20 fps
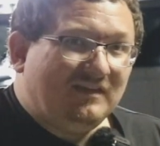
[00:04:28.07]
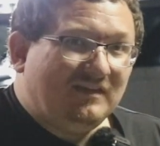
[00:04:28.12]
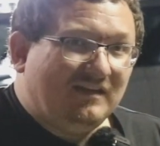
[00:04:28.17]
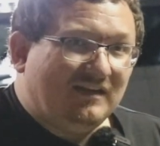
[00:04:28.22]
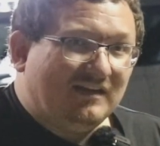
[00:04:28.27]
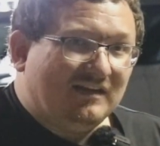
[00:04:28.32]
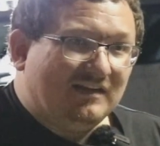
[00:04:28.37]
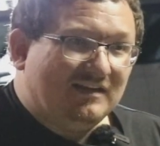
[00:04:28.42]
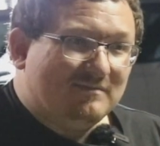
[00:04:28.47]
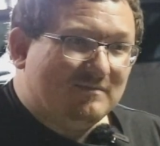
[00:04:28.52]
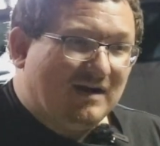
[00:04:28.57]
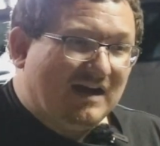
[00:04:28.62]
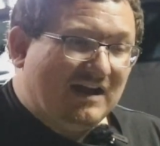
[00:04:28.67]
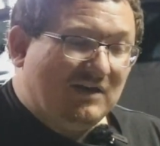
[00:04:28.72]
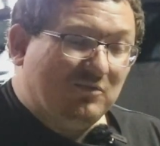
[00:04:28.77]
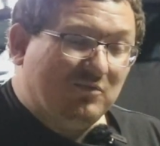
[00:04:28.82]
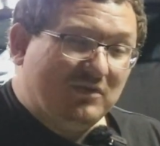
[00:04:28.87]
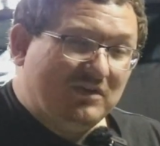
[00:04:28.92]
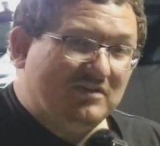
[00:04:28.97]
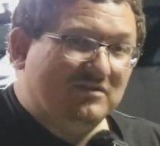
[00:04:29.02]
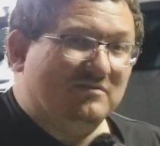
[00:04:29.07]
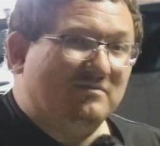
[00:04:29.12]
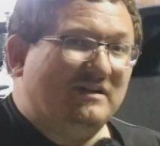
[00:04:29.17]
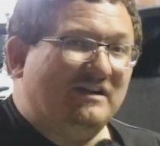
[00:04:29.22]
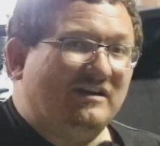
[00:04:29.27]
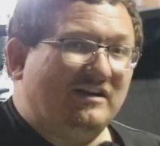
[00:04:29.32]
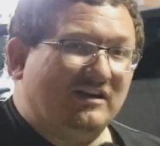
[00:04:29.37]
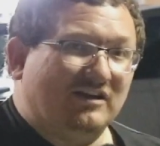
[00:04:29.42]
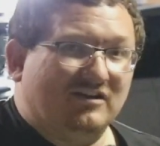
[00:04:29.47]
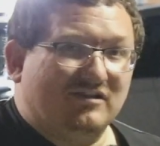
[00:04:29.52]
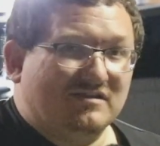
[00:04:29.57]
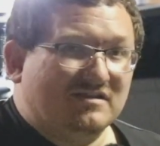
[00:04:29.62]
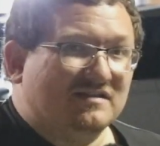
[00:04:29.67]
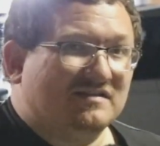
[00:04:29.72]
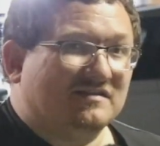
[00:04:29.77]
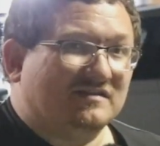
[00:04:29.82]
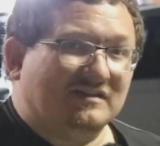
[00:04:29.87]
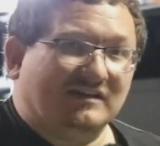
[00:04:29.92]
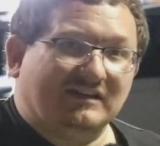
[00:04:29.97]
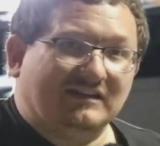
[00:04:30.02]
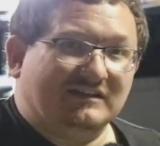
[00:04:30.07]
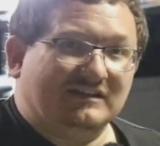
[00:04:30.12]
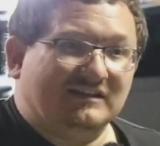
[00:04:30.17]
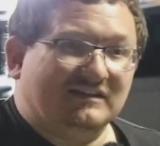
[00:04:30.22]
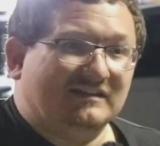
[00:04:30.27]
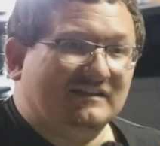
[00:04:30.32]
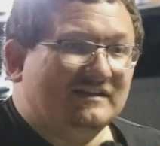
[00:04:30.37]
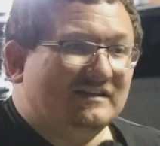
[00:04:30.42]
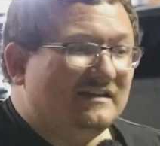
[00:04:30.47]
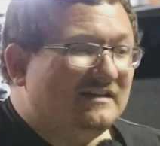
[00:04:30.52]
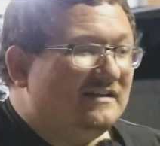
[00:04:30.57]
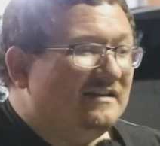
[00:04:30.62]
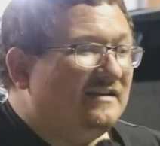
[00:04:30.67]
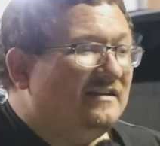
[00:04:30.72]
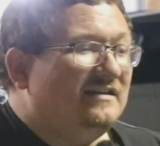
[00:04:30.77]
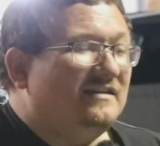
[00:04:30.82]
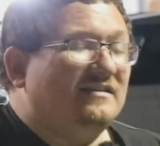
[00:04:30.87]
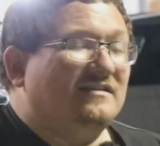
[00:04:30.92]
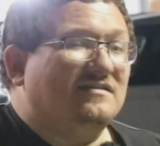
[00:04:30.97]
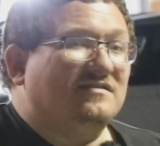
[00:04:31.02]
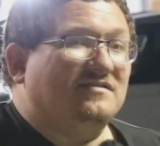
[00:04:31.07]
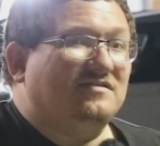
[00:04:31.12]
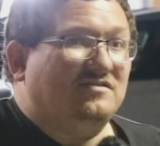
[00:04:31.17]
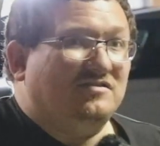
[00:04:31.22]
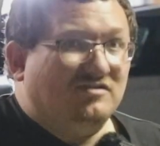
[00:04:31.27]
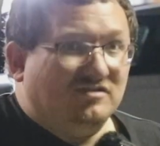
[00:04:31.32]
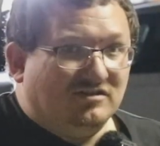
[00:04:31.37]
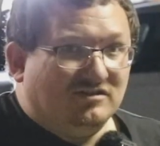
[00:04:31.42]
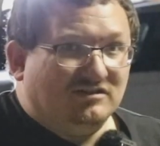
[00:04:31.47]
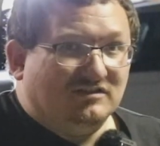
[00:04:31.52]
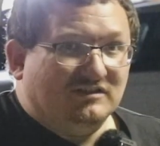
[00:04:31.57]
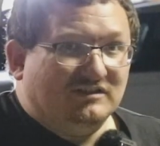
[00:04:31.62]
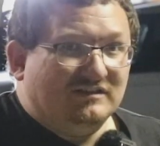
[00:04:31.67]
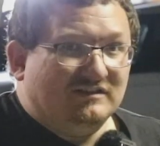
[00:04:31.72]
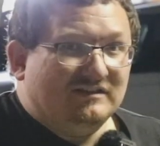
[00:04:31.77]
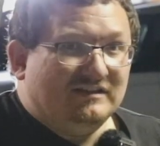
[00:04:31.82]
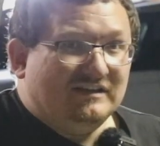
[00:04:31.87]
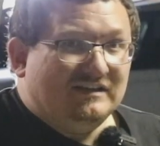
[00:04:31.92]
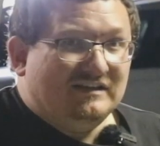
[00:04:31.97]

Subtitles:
And my wheel bearing on this side is gone.